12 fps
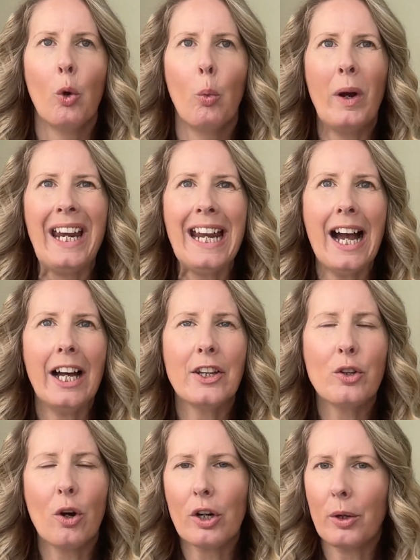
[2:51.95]
we are
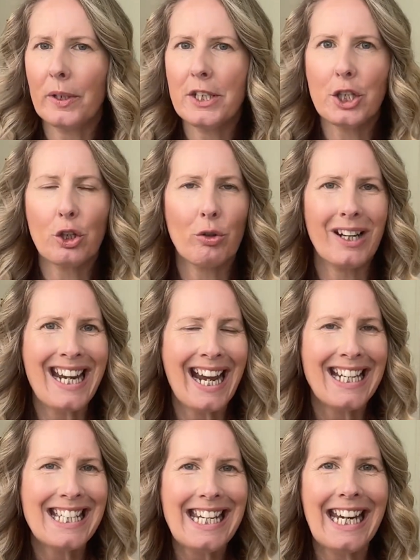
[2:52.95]
not going to
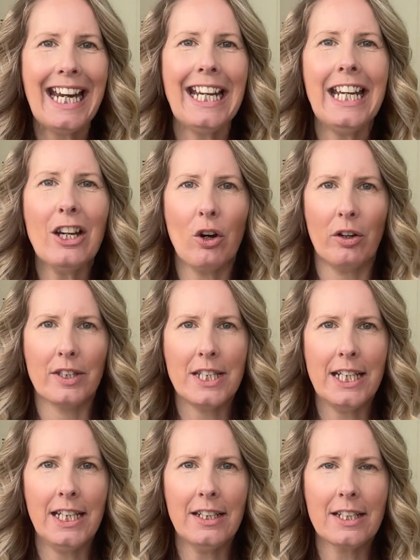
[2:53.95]
create any
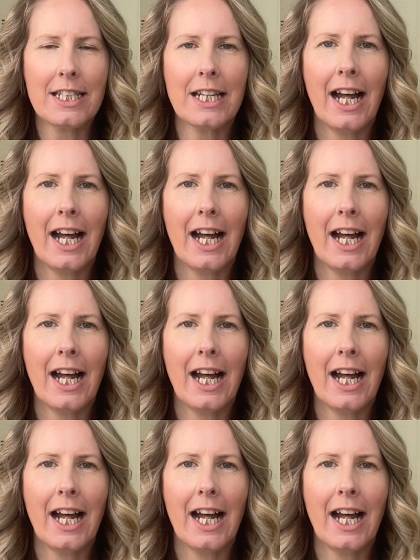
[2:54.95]
content